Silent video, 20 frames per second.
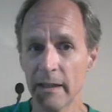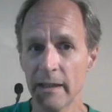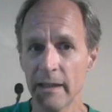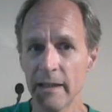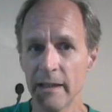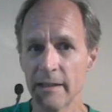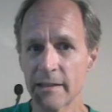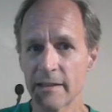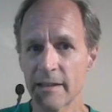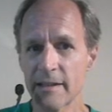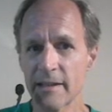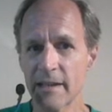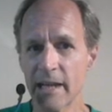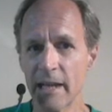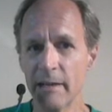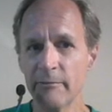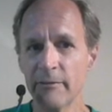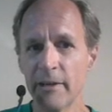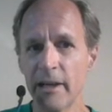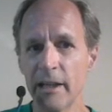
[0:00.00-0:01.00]
is the
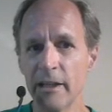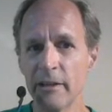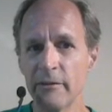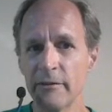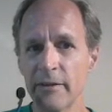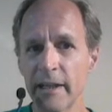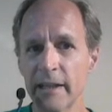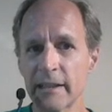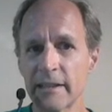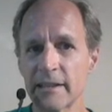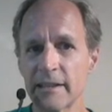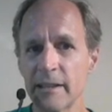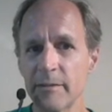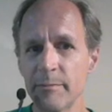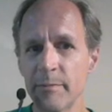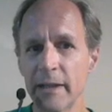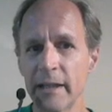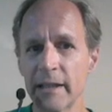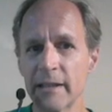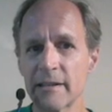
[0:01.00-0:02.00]
same value of x that
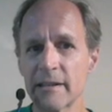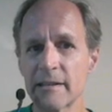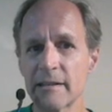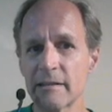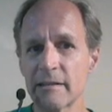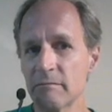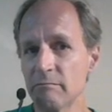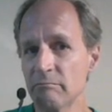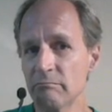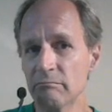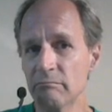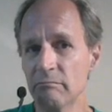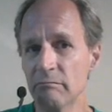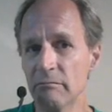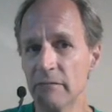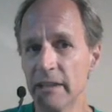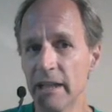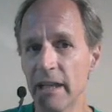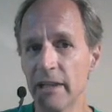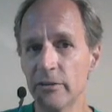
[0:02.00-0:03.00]
makes
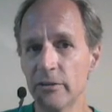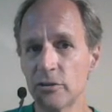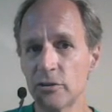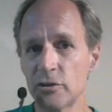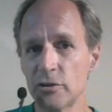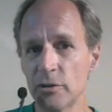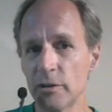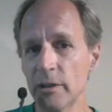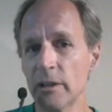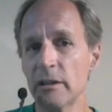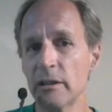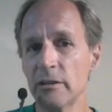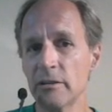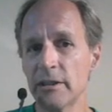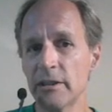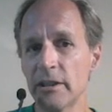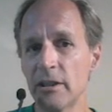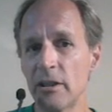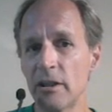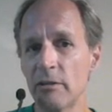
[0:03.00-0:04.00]
the others true,
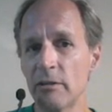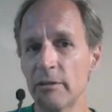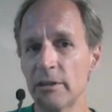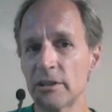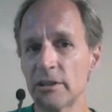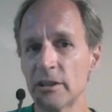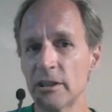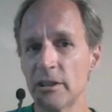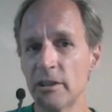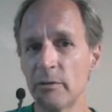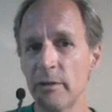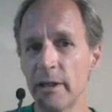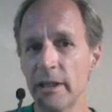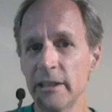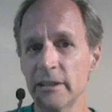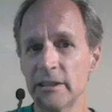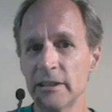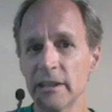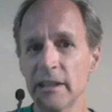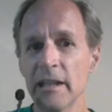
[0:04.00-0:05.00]
including our original
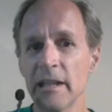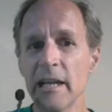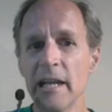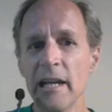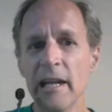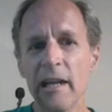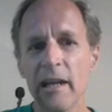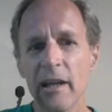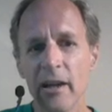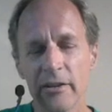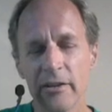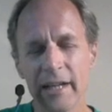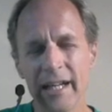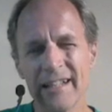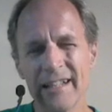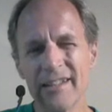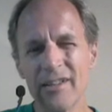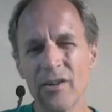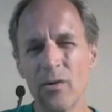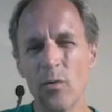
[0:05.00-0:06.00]
equation. Okay,
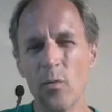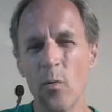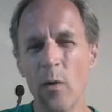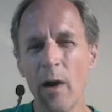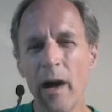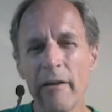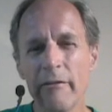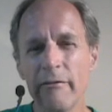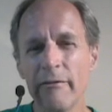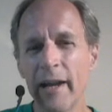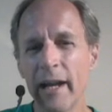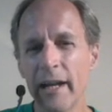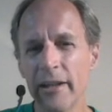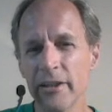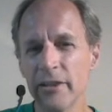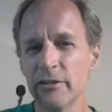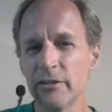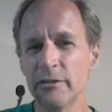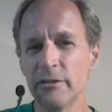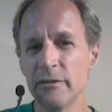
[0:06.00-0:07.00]
so what
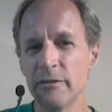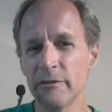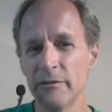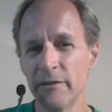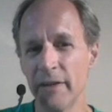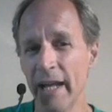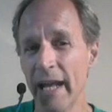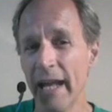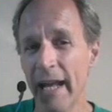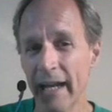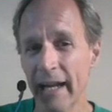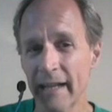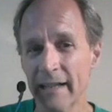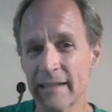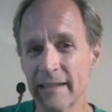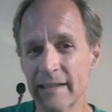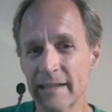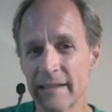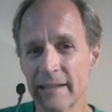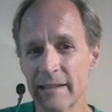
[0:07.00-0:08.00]
value of
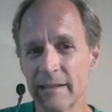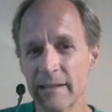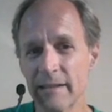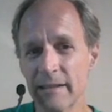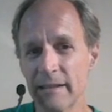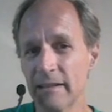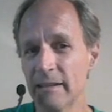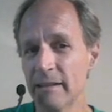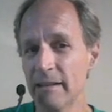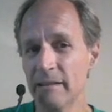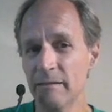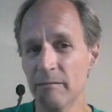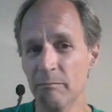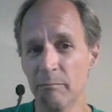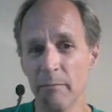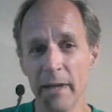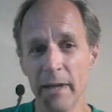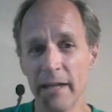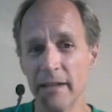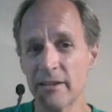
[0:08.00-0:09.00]
x
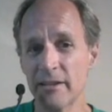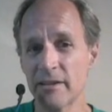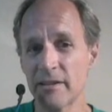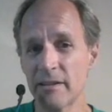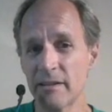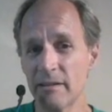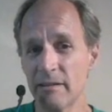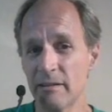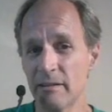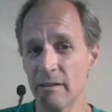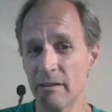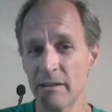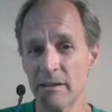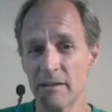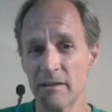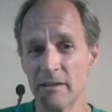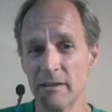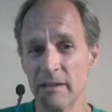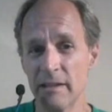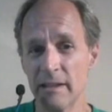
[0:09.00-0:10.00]
makes
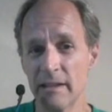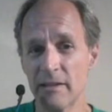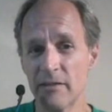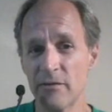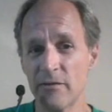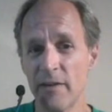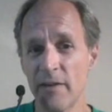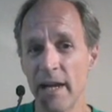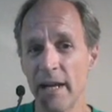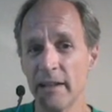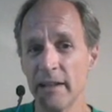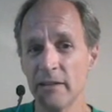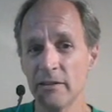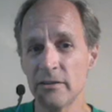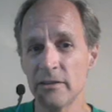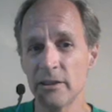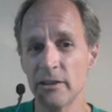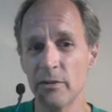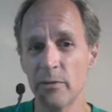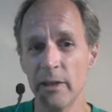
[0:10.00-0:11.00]
this
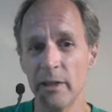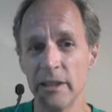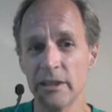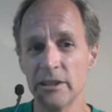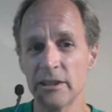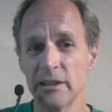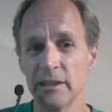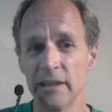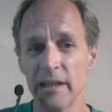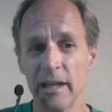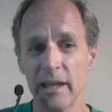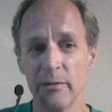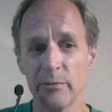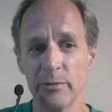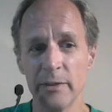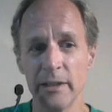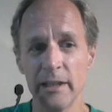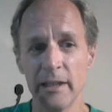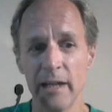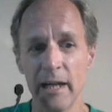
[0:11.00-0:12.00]
final equation that
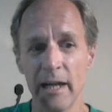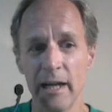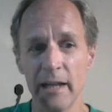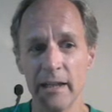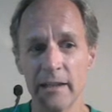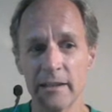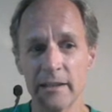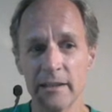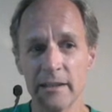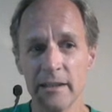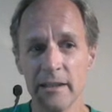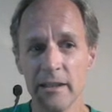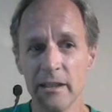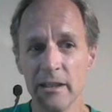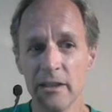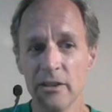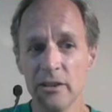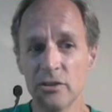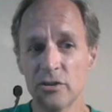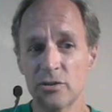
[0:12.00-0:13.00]
we got
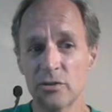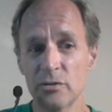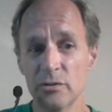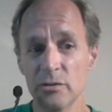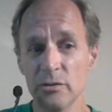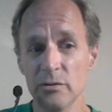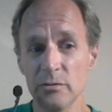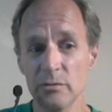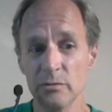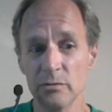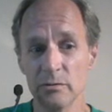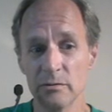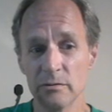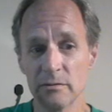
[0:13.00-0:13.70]
true?